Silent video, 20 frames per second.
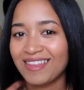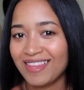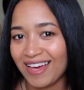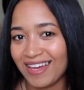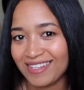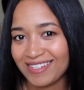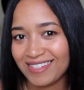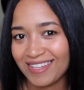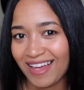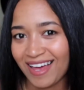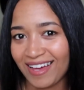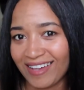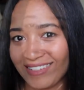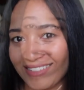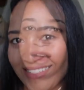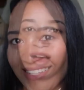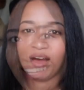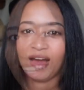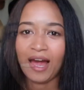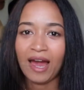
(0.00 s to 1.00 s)
that's that.
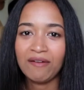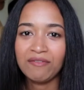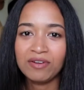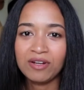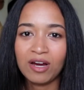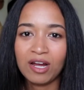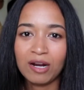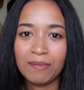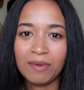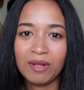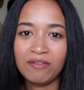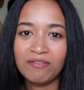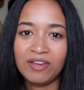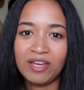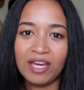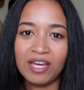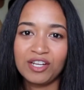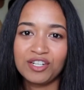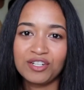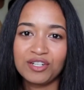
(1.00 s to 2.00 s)
I haven't gone on many
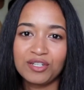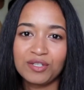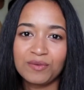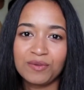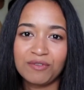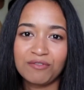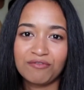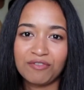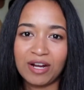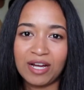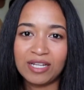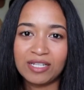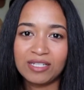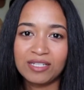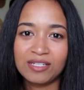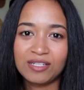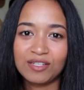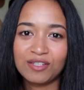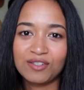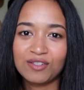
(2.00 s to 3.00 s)
vacations with
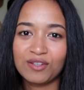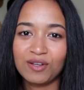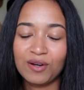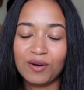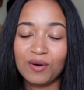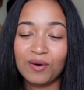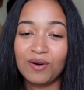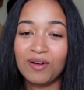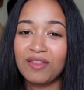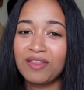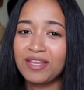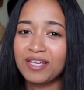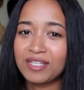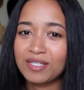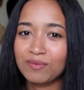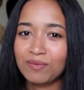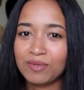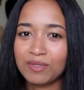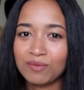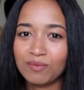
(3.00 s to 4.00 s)
friends, so
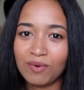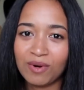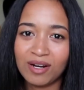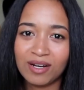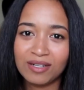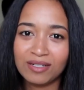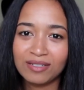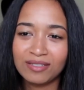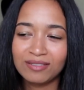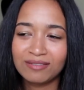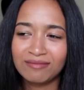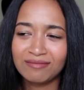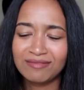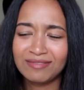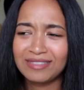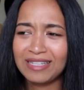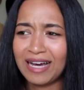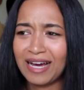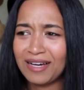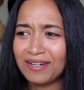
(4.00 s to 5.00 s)
this was one
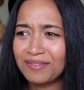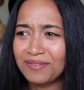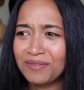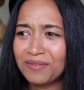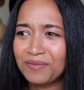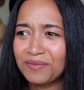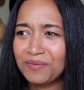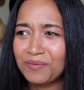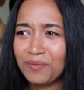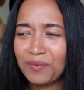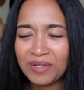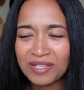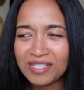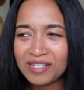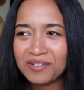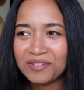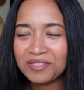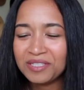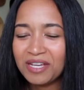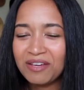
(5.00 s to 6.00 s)
that
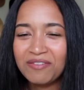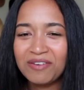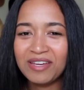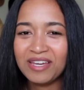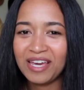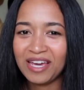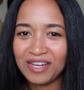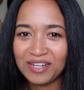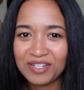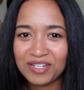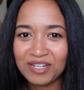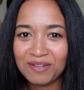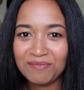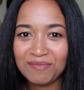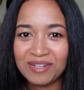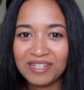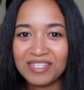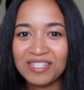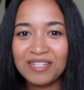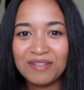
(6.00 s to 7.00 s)
wasn't really a
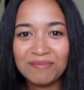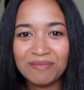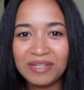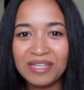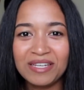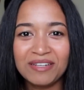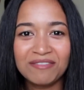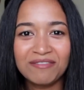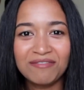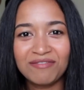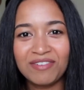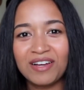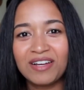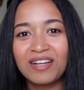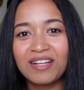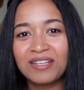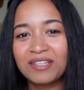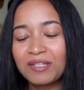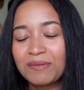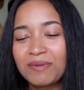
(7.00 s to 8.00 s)
vacation, but to me it
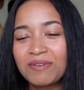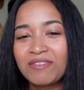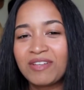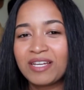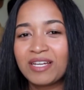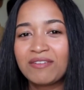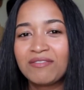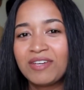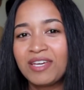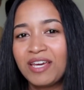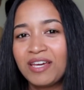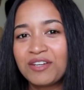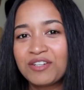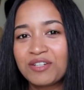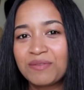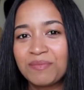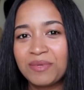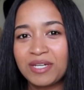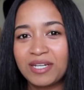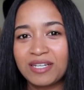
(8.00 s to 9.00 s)
felt a little bit like a
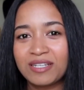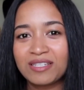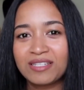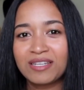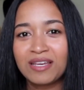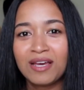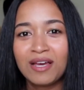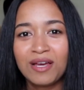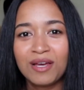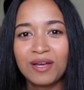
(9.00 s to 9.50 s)
vacation because